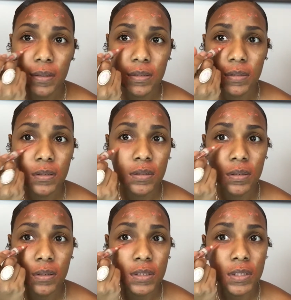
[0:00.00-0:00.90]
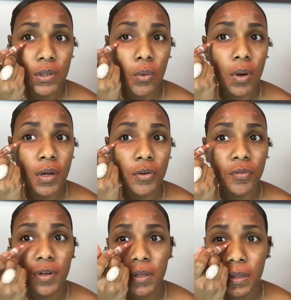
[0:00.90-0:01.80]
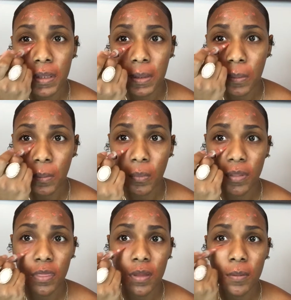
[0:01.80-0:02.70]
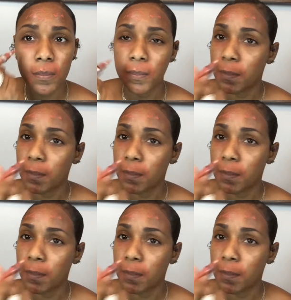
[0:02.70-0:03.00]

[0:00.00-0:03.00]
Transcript: it's good to go under it with it.